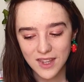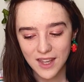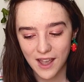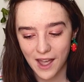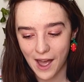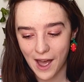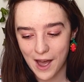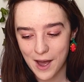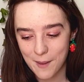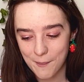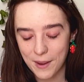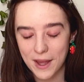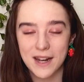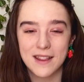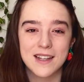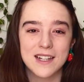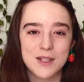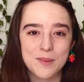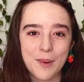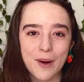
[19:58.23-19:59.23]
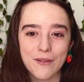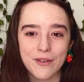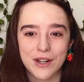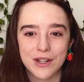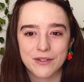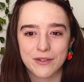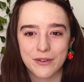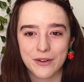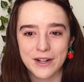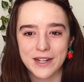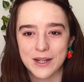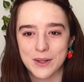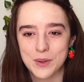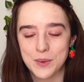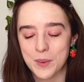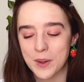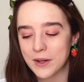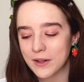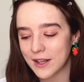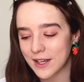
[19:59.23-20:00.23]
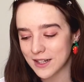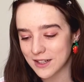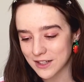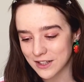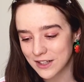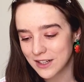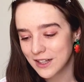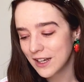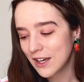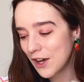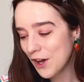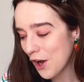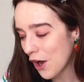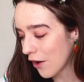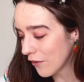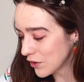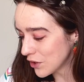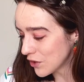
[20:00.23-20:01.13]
And I think it's perfect for right now as well, and Ovid's